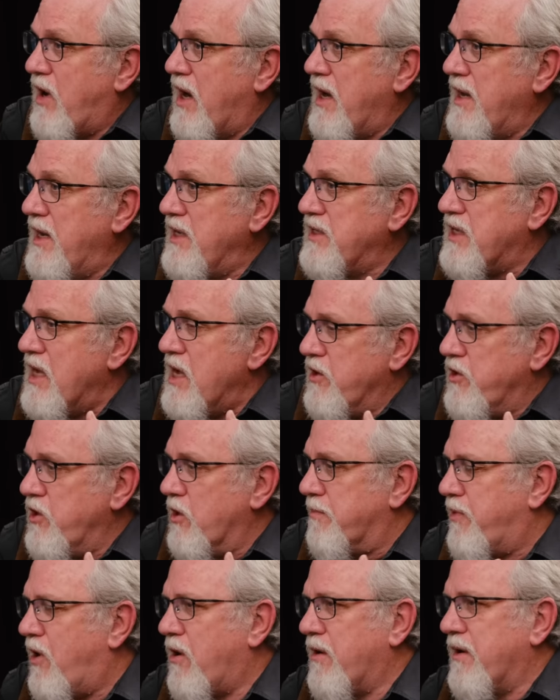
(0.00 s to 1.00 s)
writings, you're
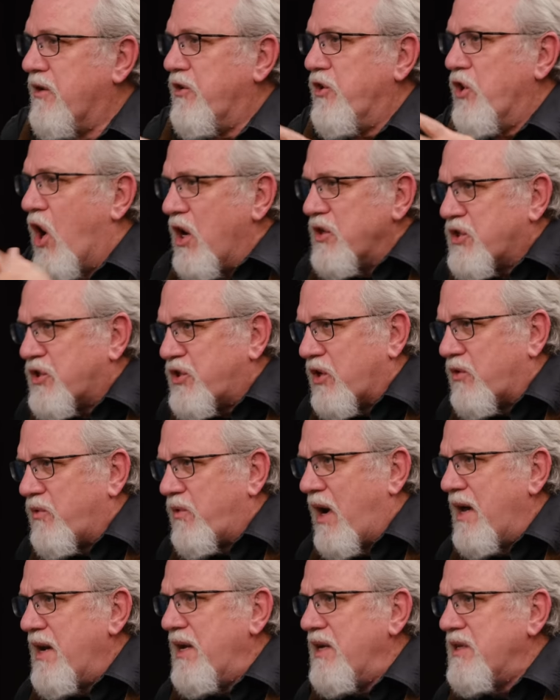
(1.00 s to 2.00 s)
borrowing Gnostic
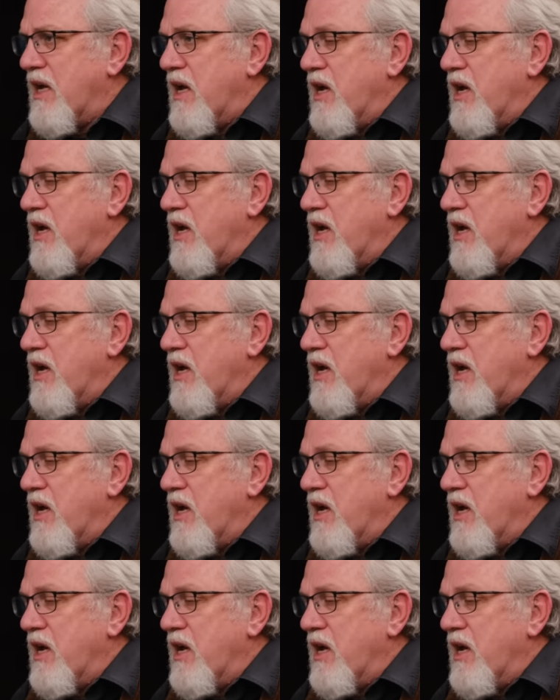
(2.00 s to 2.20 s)
writings,